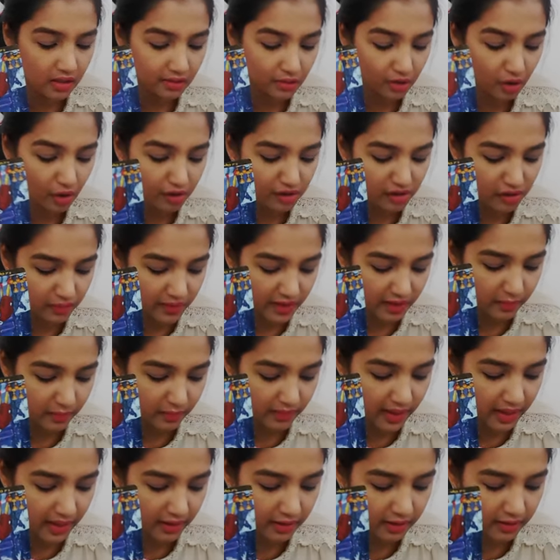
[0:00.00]
not looking
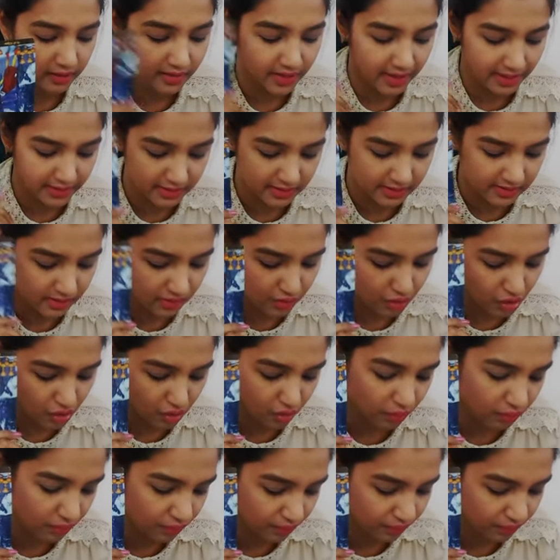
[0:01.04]
back. That is you.